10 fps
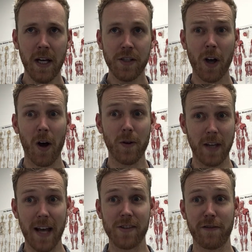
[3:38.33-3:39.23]
So
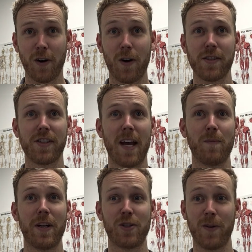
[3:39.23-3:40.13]
yes, of course, then
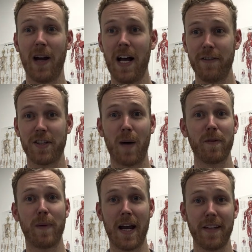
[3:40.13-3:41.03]
we do have a type
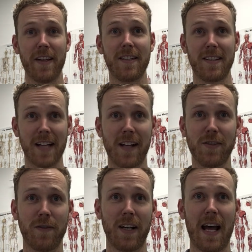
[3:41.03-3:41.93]
of pain that
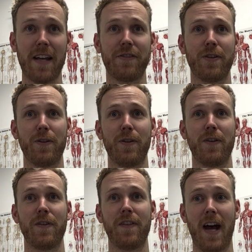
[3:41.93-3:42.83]
does relate to
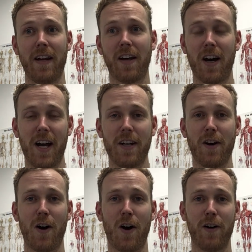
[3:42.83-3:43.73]
that kind
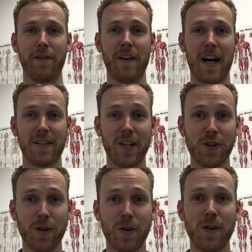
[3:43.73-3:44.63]
of
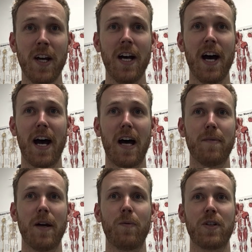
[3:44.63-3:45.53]
tissue,
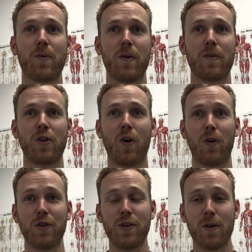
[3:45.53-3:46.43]
and which we would
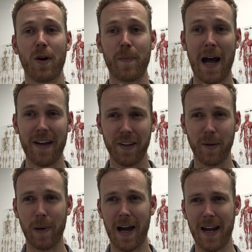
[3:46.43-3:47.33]
call neuropathic
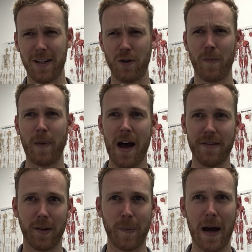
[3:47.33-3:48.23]
pain.
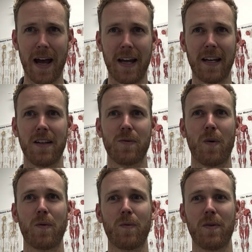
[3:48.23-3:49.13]
Neuropathic pain is
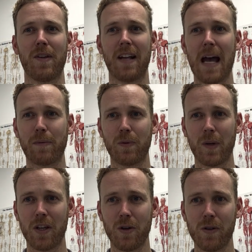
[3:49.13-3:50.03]
the label we
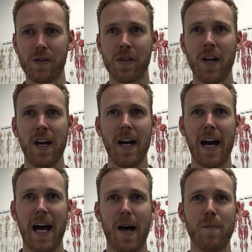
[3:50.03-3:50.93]
use
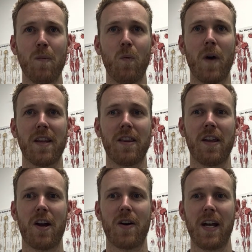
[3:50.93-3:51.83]
when
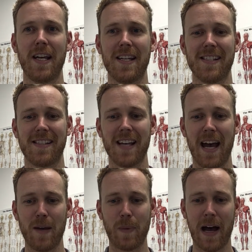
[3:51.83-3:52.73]
there is
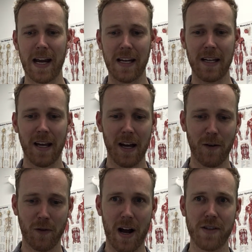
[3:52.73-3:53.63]
a pain
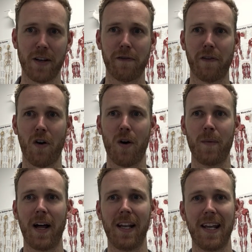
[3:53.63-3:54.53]
arising from
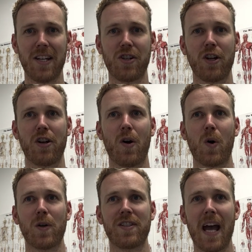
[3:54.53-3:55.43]
a lesion
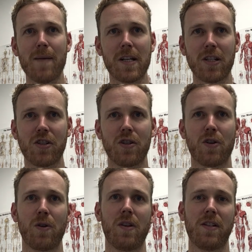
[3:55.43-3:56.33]
or damage
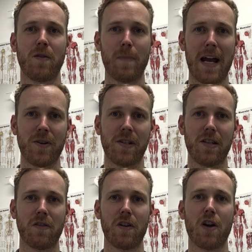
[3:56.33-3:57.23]
to the
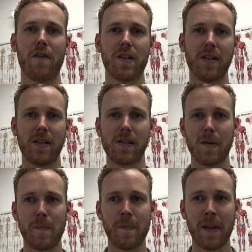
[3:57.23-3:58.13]
somatosensory nervous system.